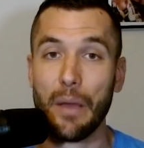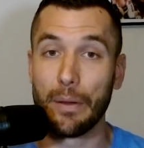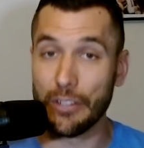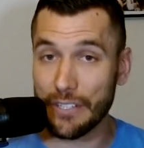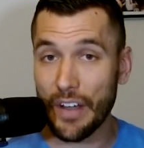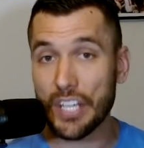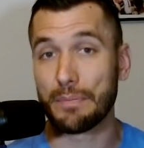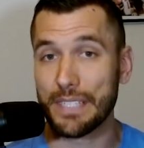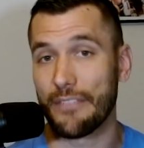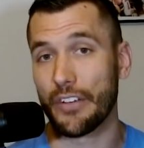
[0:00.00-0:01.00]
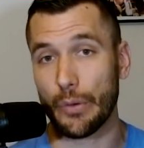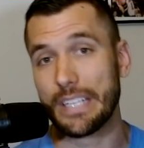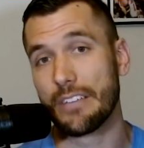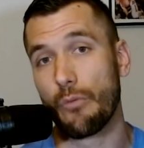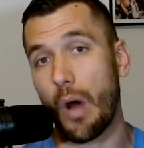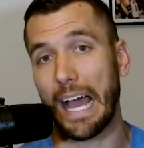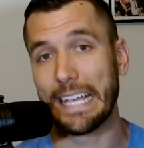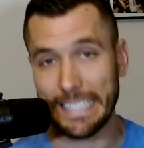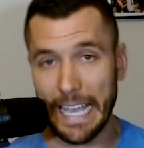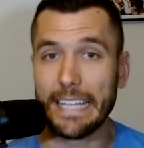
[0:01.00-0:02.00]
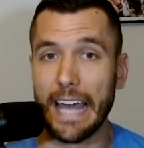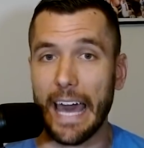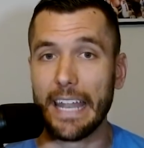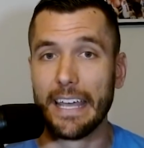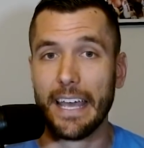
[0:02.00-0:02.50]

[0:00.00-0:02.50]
But there's a very specific reason why I say that.